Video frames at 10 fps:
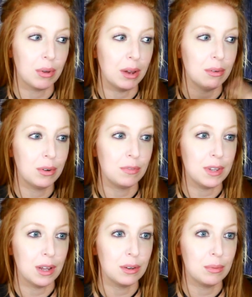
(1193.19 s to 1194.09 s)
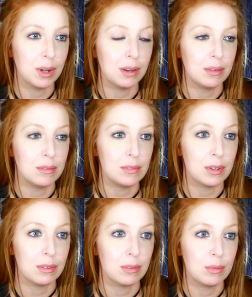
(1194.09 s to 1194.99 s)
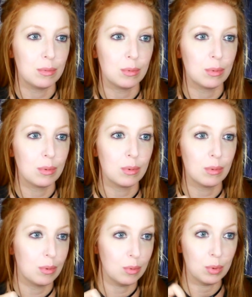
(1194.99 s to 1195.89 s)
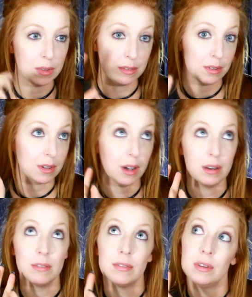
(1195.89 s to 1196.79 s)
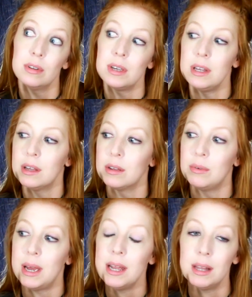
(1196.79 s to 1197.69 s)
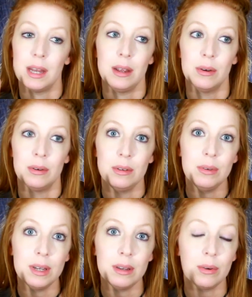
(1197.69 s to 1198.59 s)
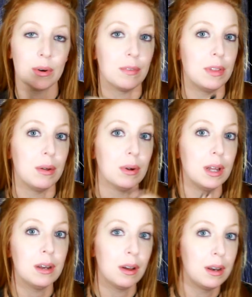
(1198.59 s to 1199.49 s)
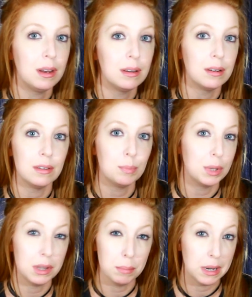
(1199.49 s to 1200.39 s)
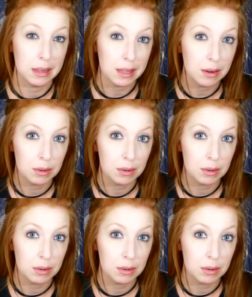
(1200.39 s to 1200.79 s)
So I don't know if the other one just was just kind of looking the other way and letting her do it, or if they were in on it and going to split the money